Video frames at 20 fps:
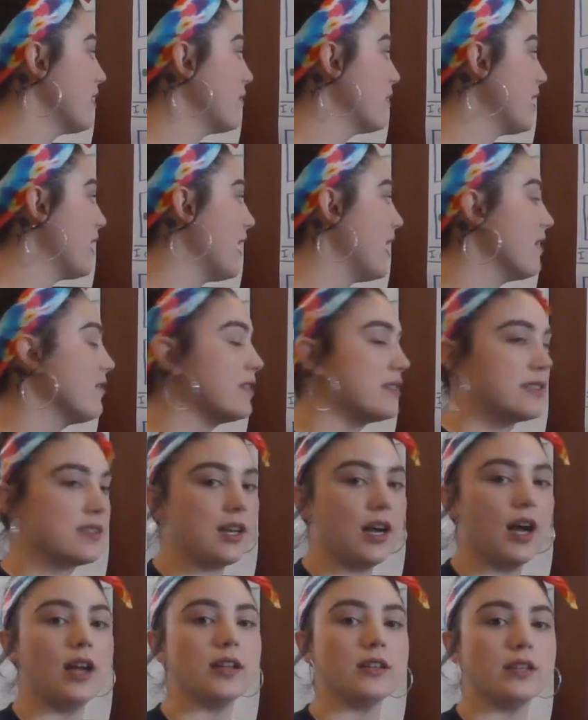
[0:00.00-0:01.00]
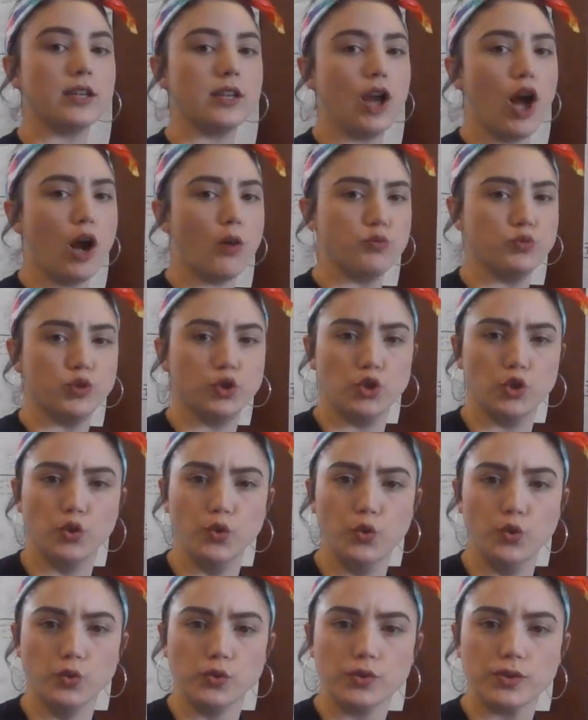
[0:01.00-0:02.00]
that we have is called an
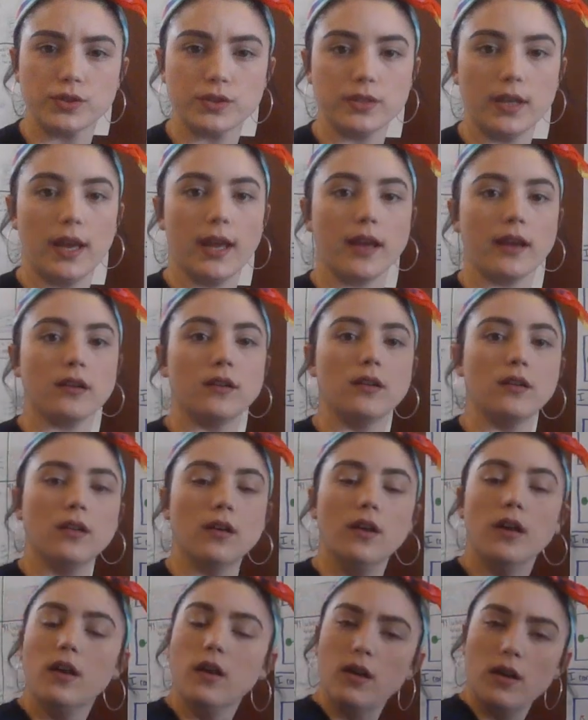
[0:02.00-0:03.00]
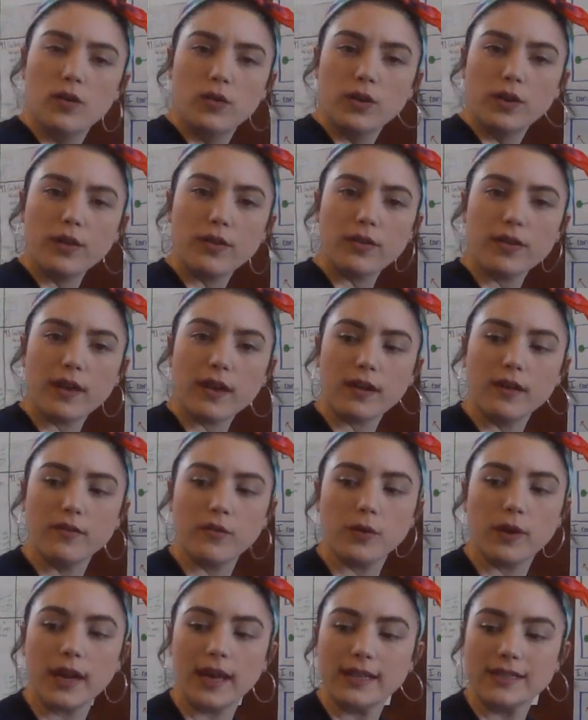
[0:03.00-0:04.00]
obtuse angle. What do you think
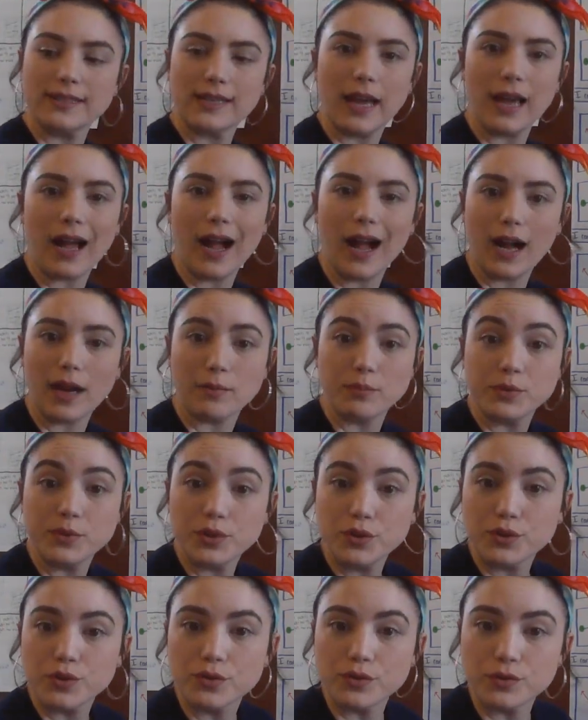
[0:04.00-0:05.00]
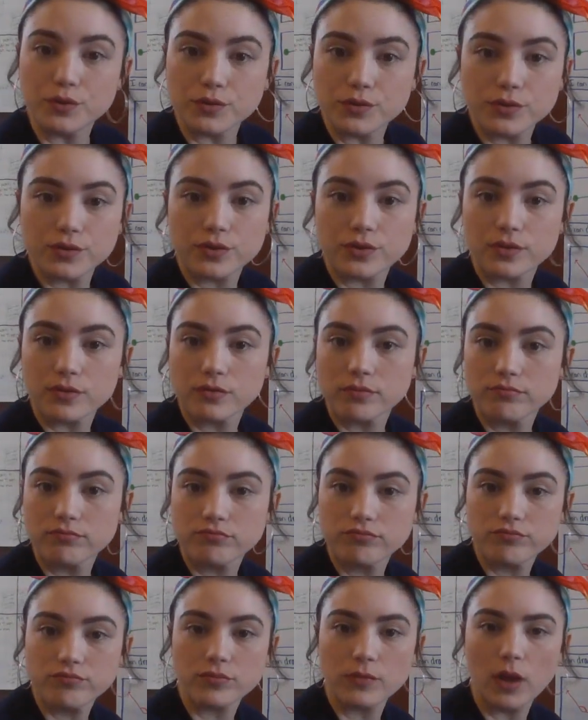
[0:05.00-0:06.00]
of when I say obtuse?
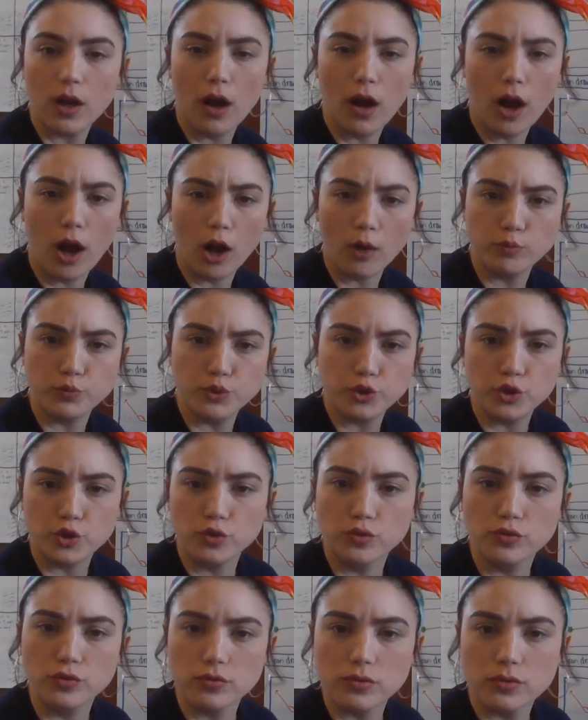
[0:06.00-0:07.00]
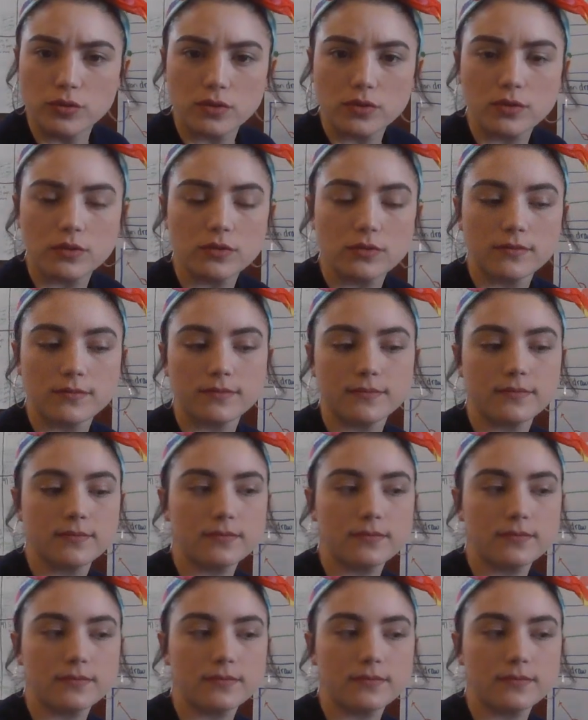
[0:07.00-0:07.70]
Obtuse.